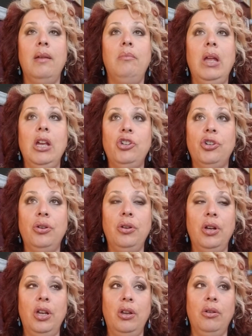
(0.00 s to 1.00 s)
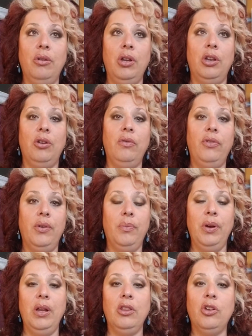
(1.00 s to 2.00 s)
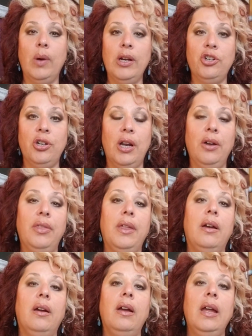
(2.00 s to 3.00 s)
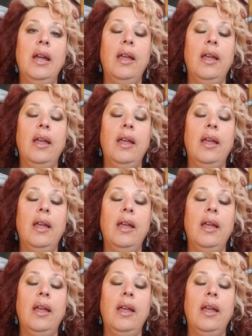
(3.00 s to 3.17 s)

Make sure if you're putting the question out there,